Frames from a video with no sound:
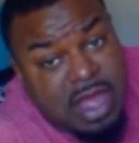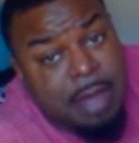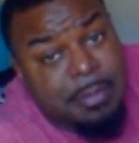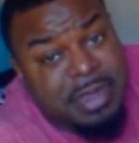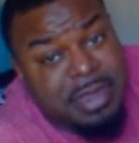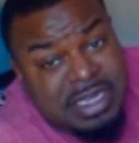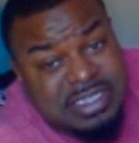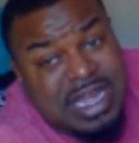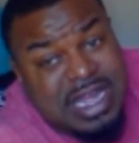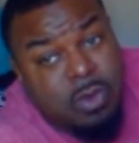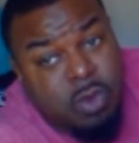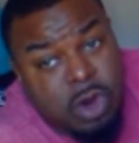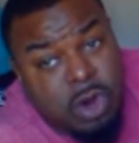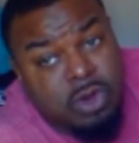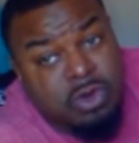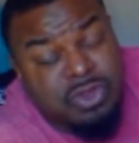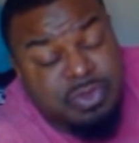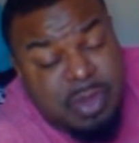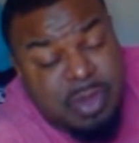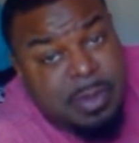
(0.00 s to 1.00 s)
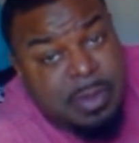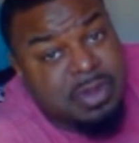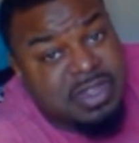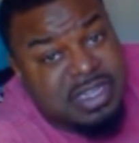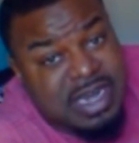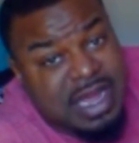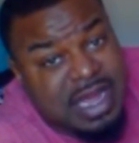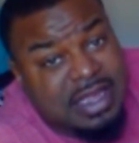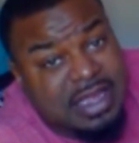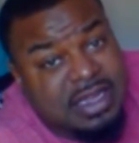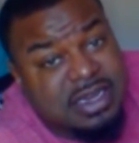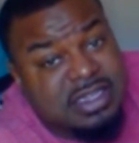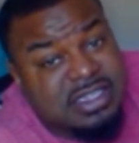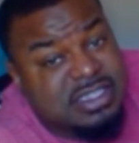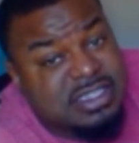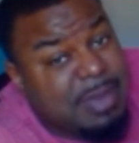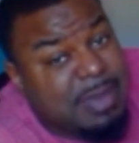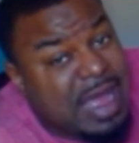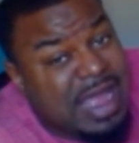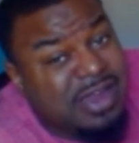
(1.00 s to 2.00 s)
because I work with people that I can
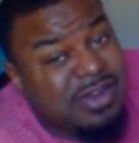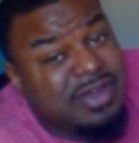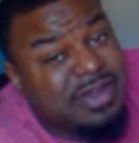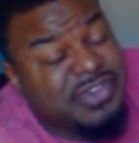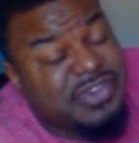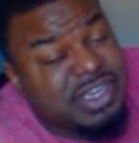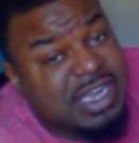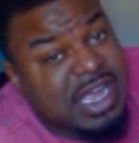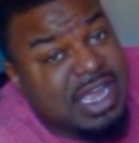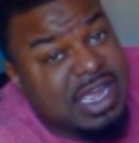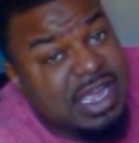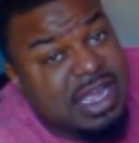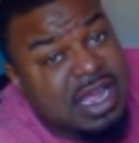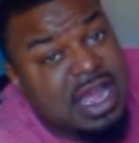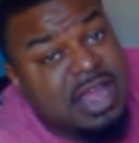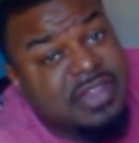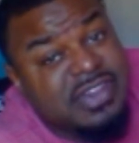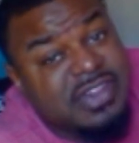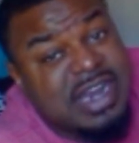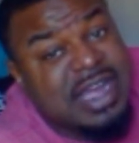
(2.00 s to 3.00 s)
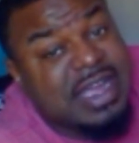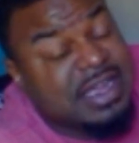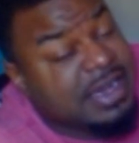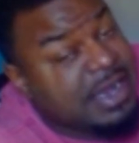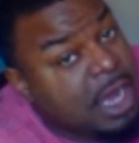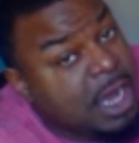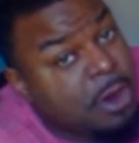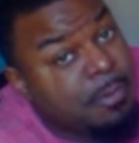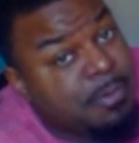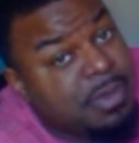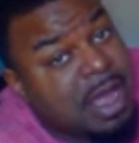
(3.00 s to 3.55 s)
inspire every day, that I can help.